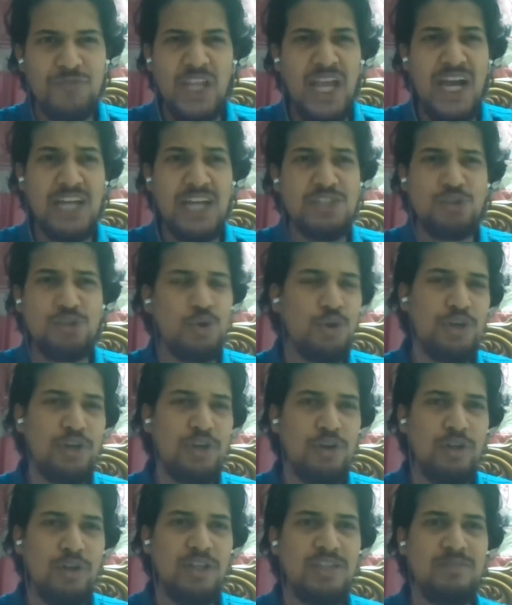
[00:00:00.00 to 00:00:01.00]
ad score and
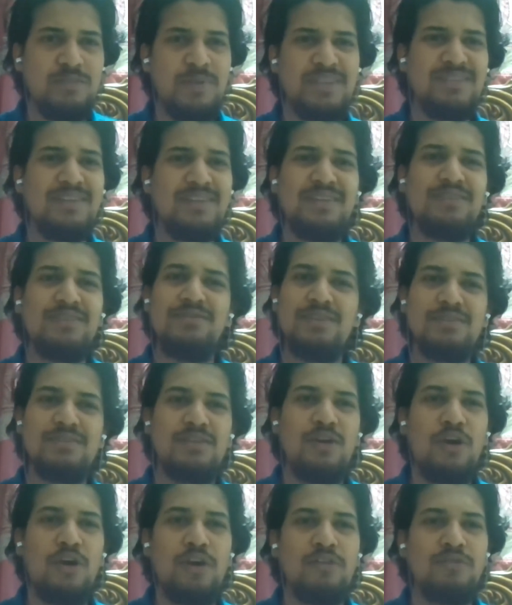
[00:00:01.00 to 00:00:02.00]
all these places, and there's a
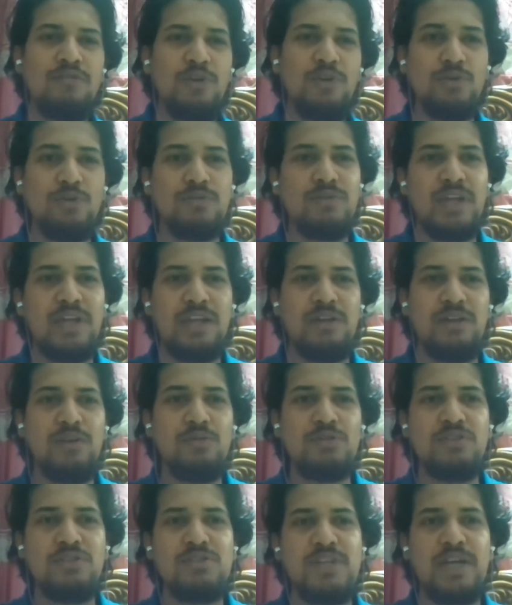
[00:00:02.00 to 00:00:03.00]
lot of
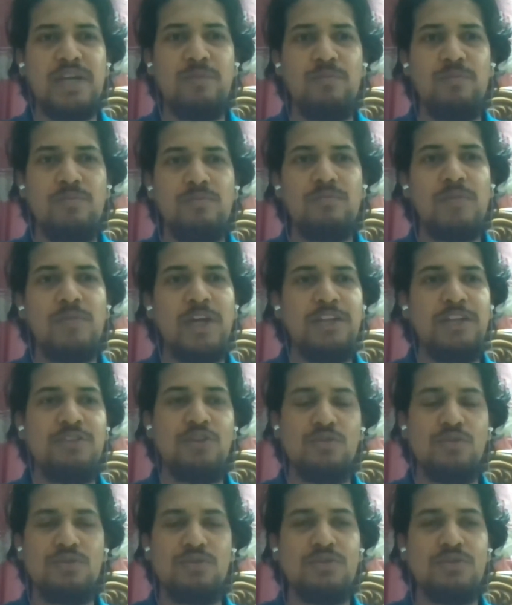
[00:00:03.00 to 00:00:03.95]
nuisance that ensues.